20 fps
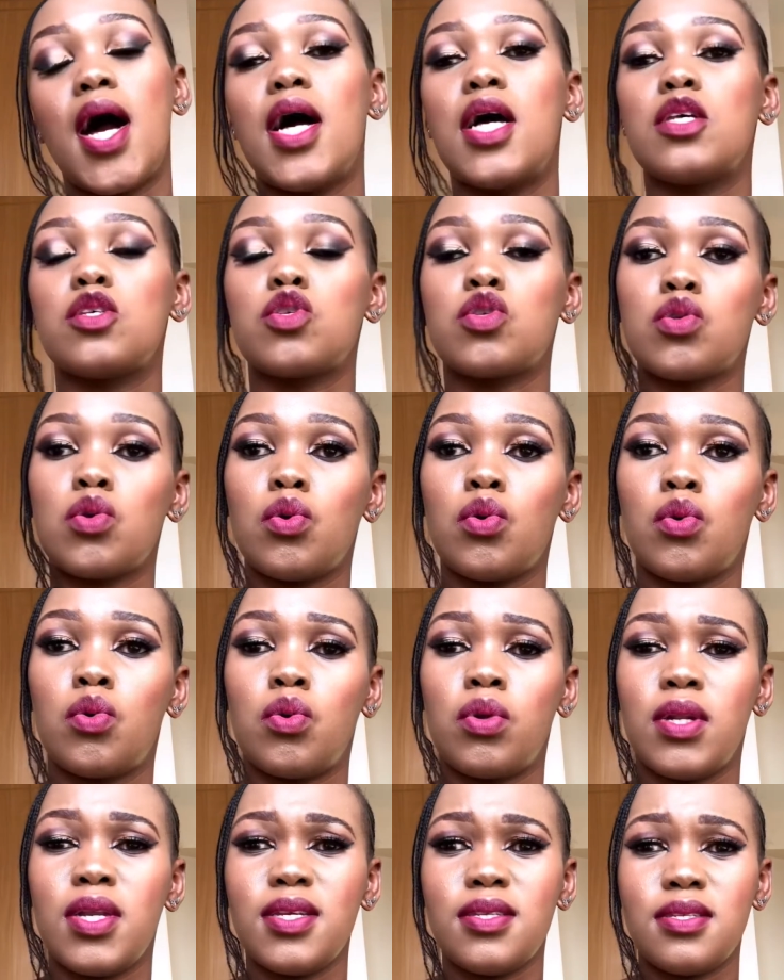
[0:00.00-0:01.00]
So
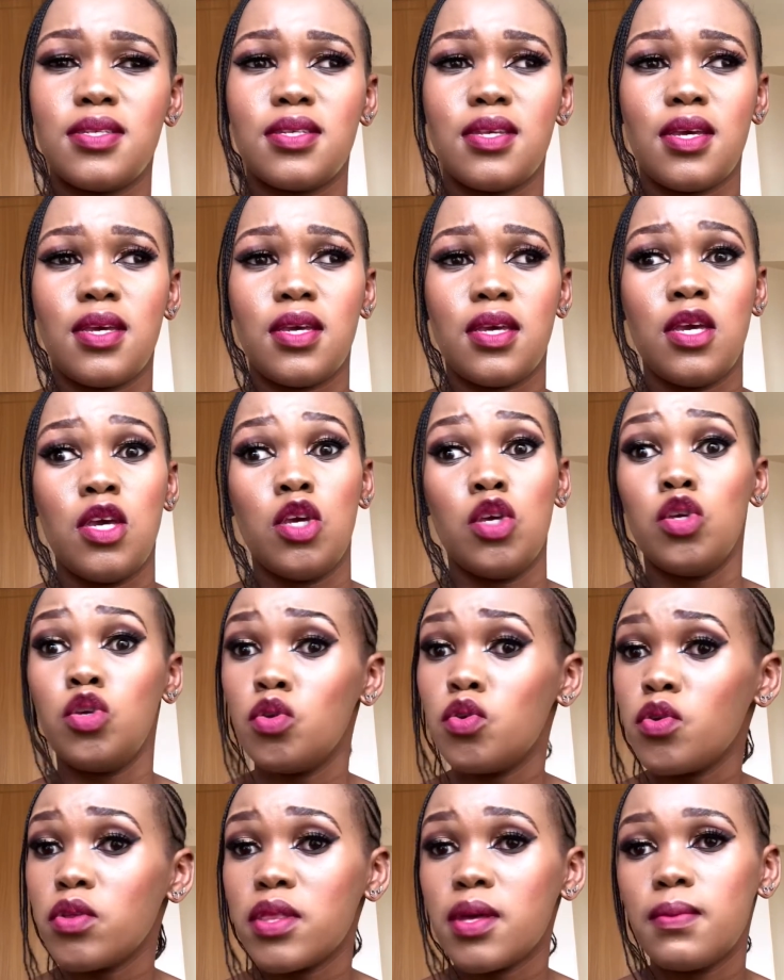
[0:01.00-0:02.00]
let's say you
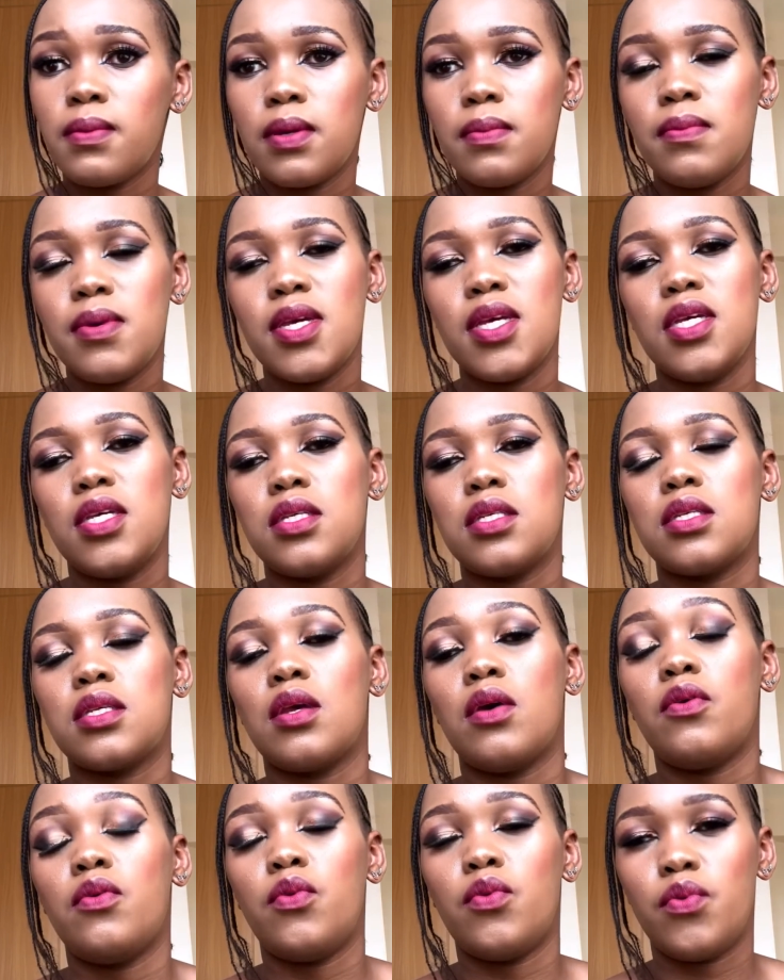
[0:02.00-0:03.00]
know the baby is
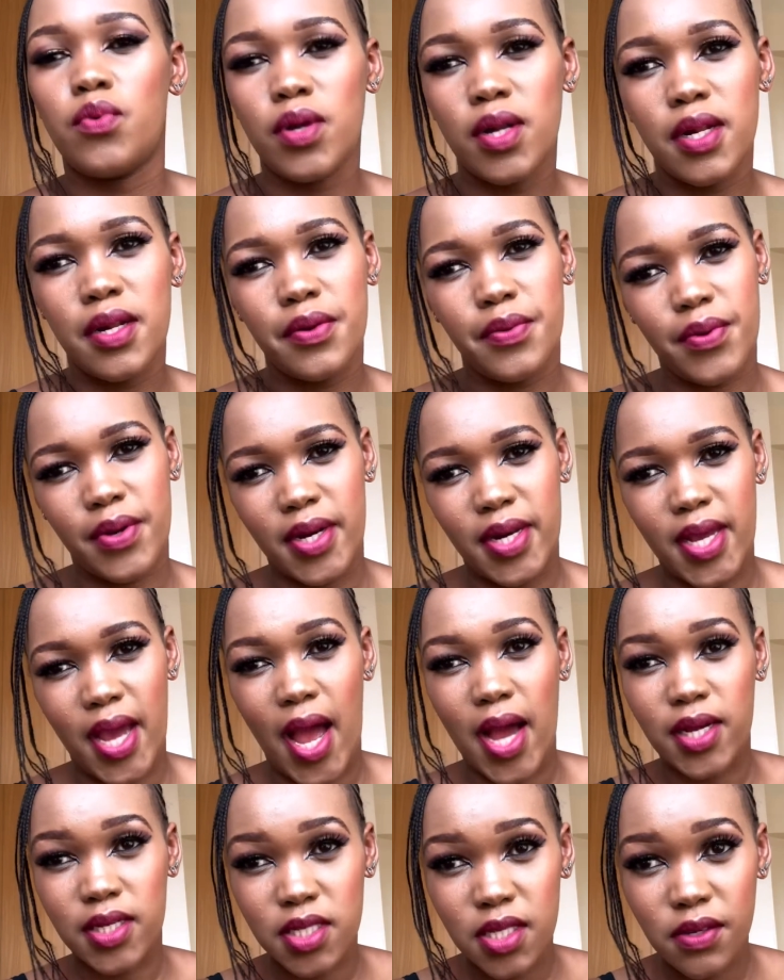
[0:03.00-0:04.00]
really really
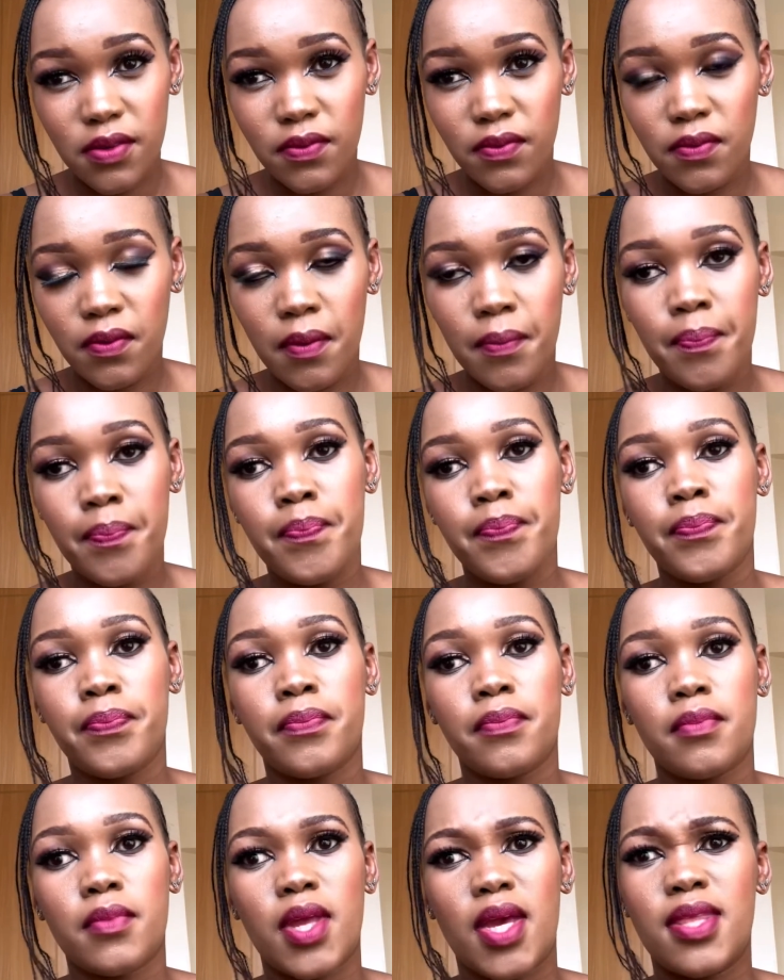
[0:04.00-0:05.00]
active,
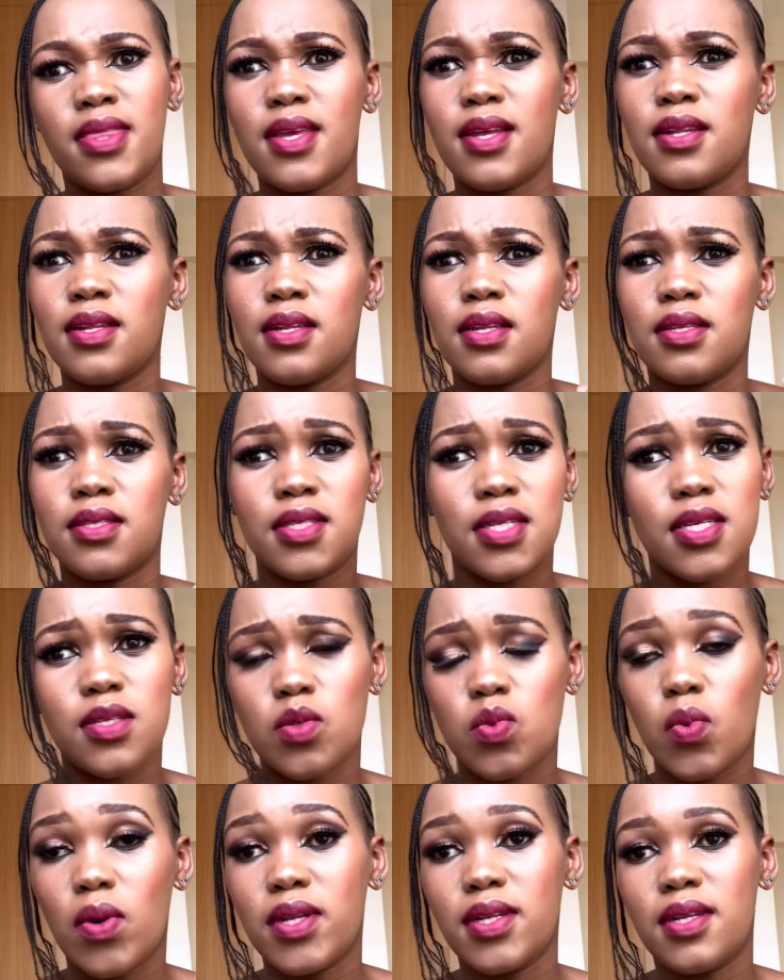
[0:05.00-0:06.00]
and then
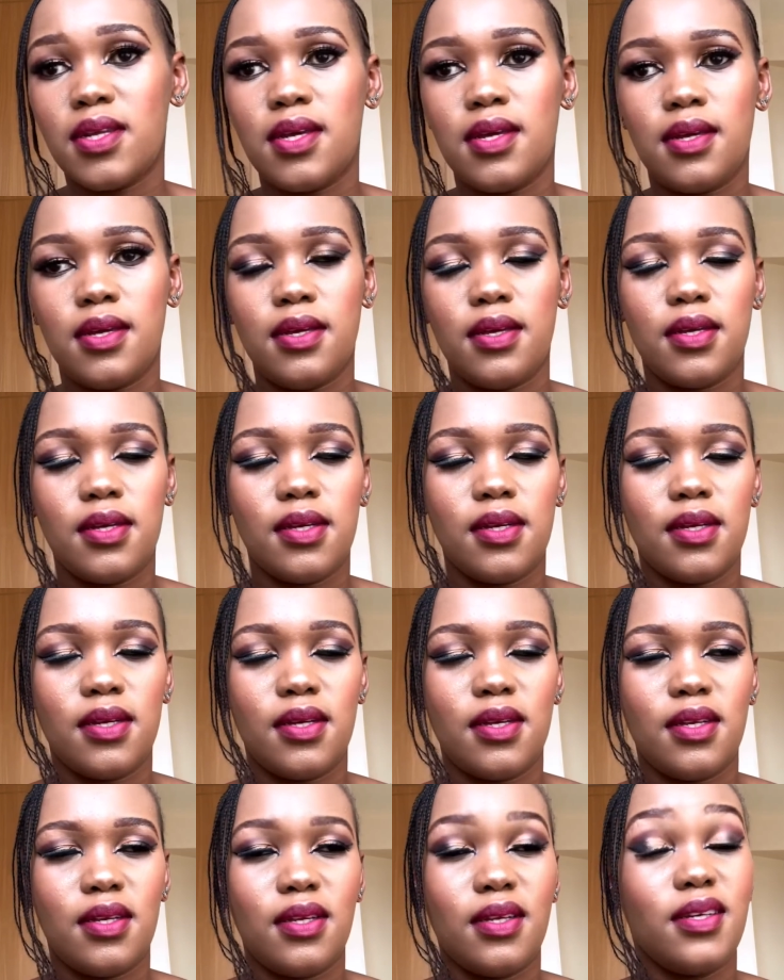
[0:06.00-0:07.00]
just one day
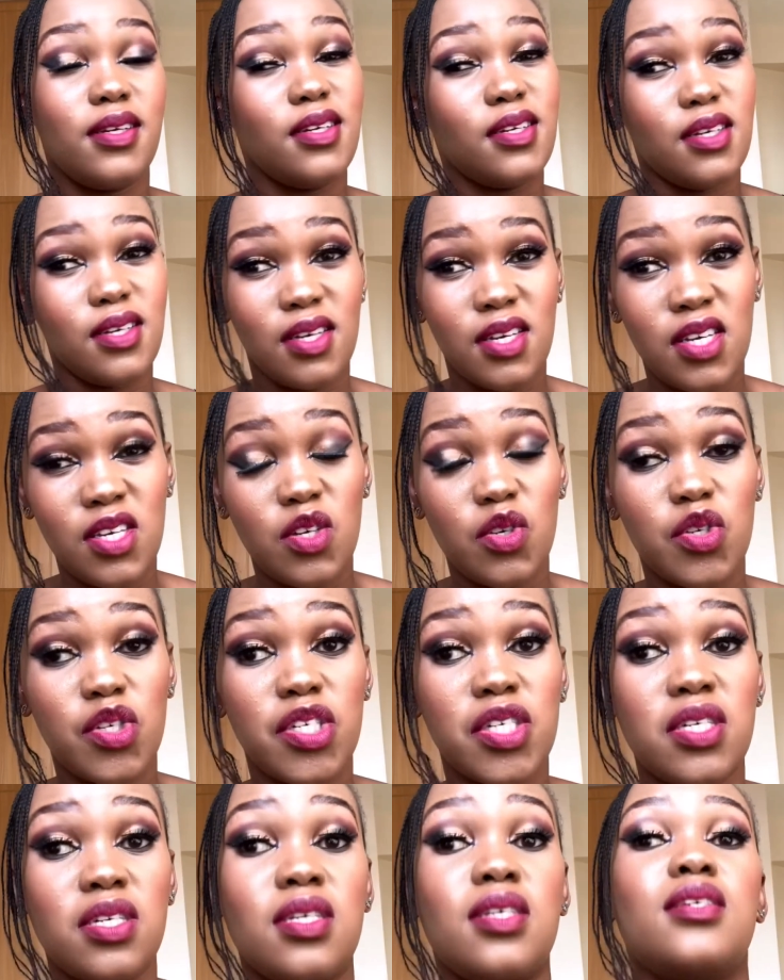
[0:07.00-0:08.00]
he or
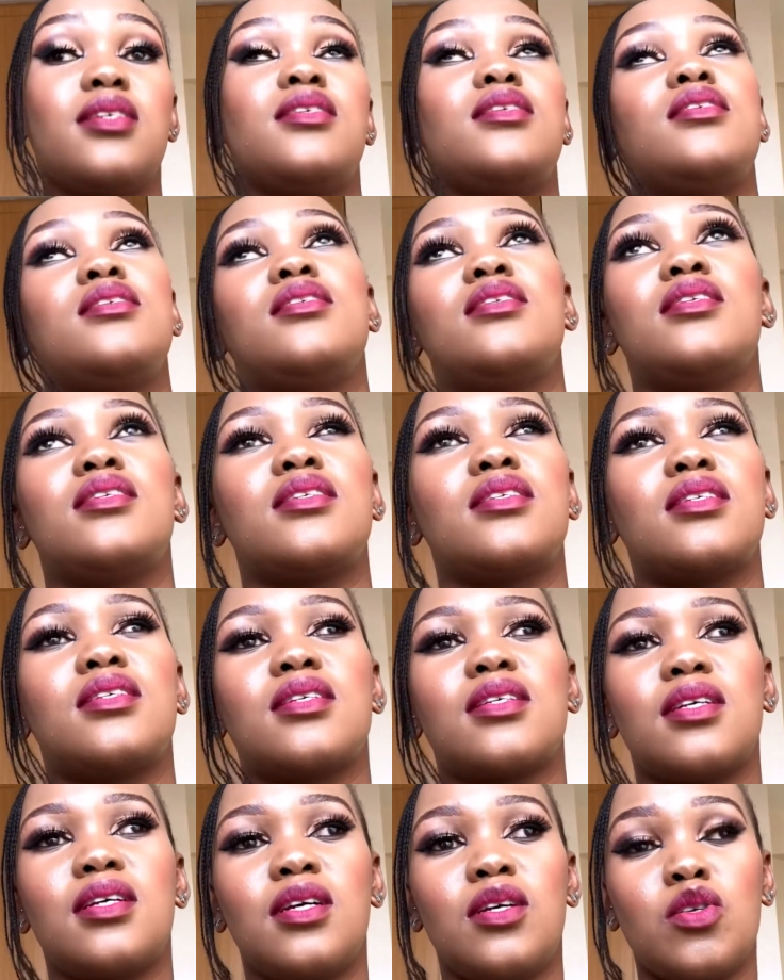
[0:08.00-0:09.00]
she is just
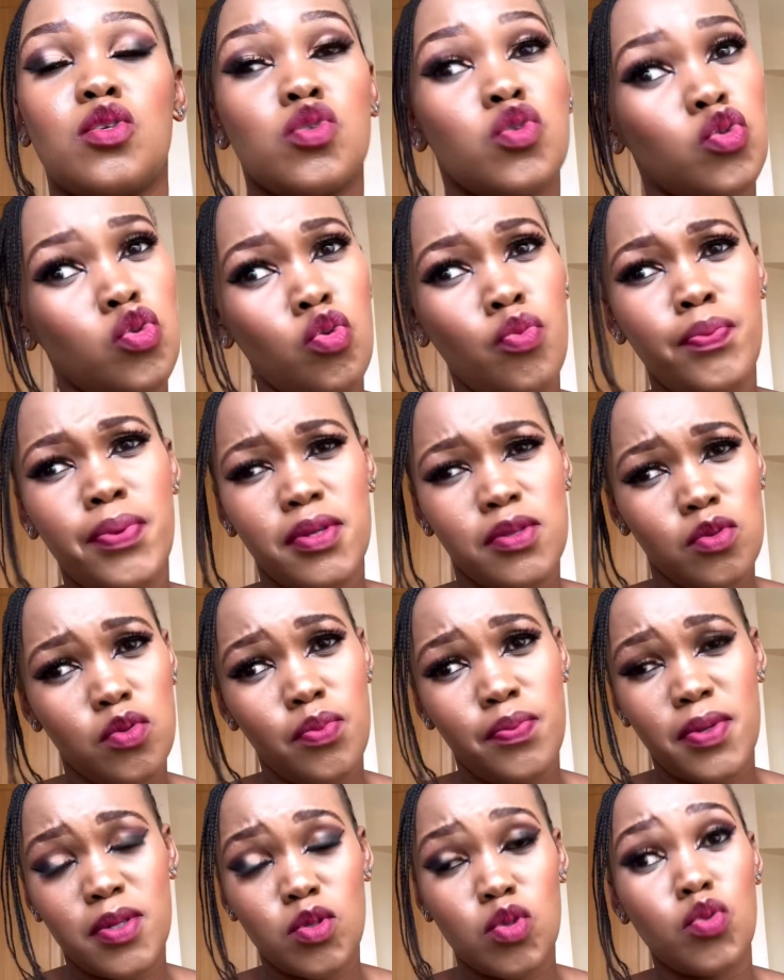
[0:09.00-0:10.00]
super,
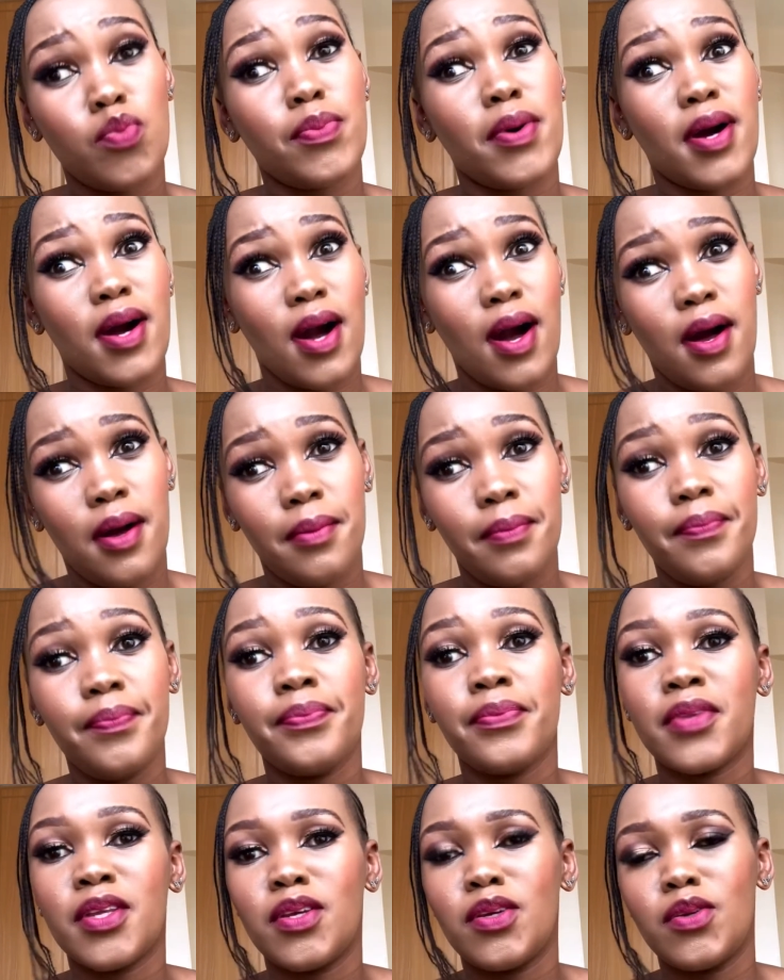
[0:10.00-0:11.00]
super, super calm,
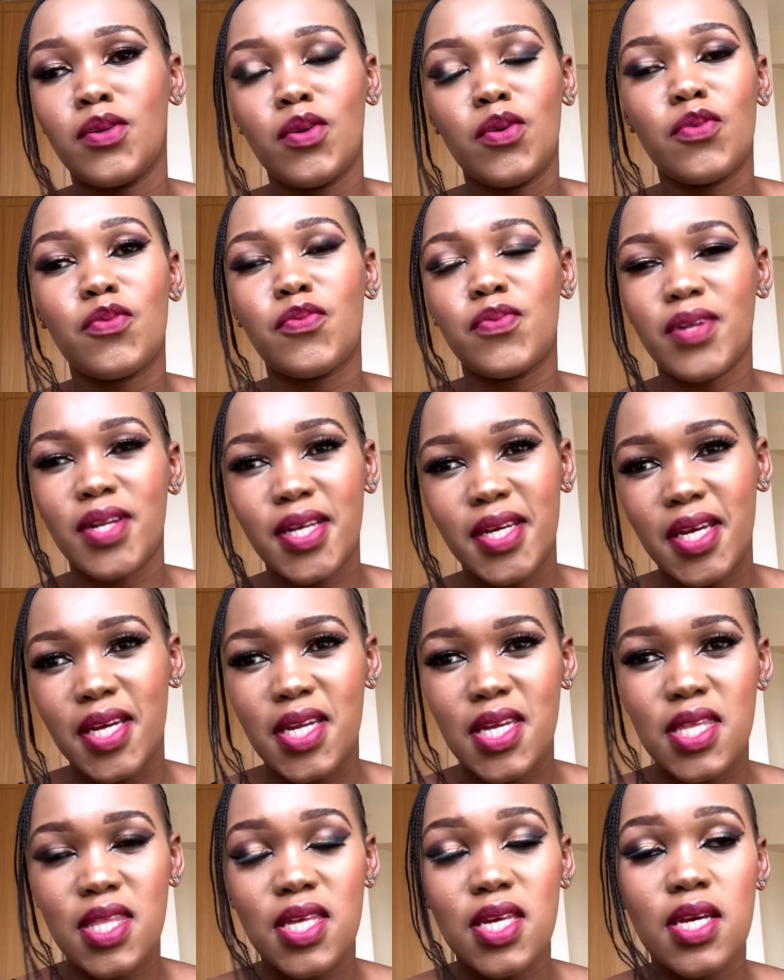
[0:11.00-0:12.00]
not feeling
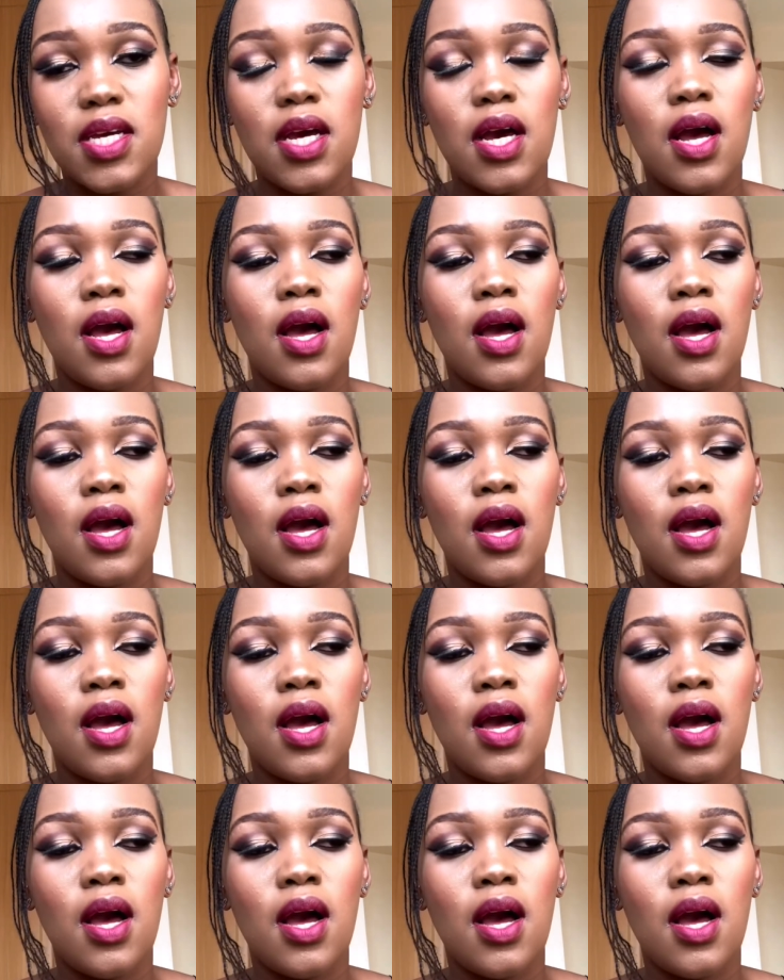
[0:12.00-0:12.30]
anything